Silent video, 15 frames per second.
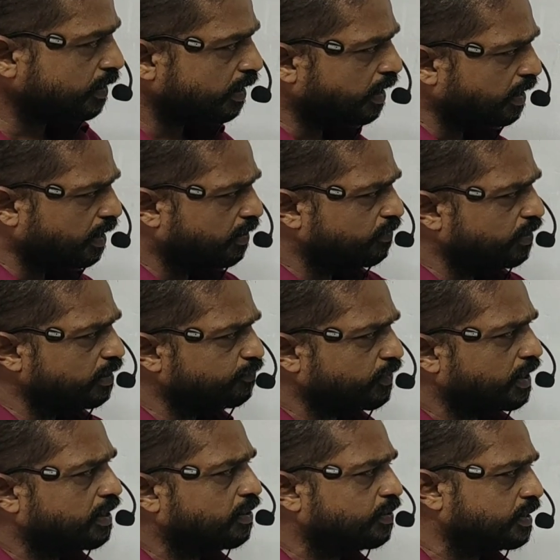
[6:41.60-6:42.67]
And how will you
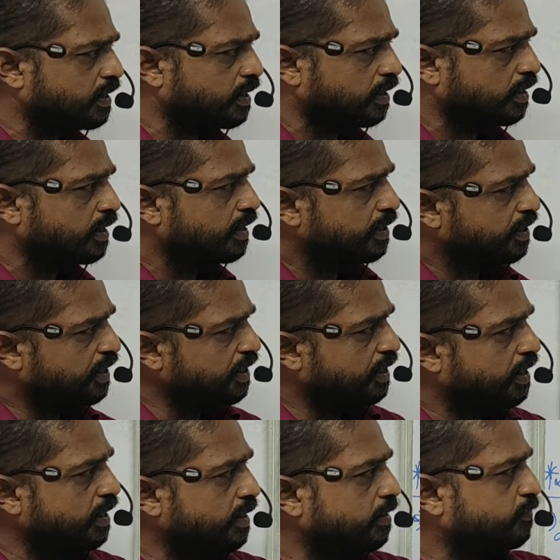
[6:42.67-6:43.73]
find out the
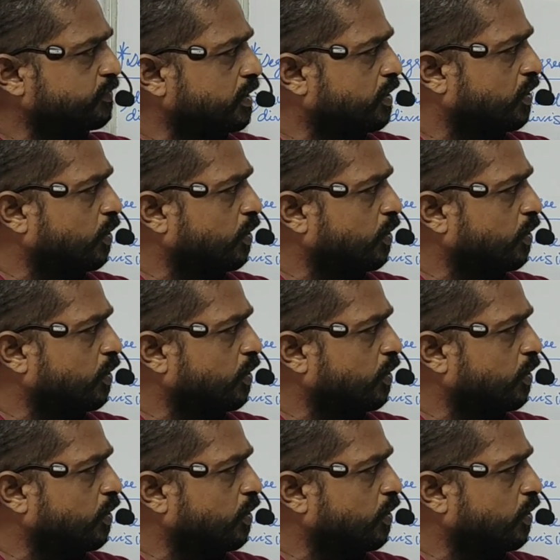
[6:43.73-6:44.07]
degree of the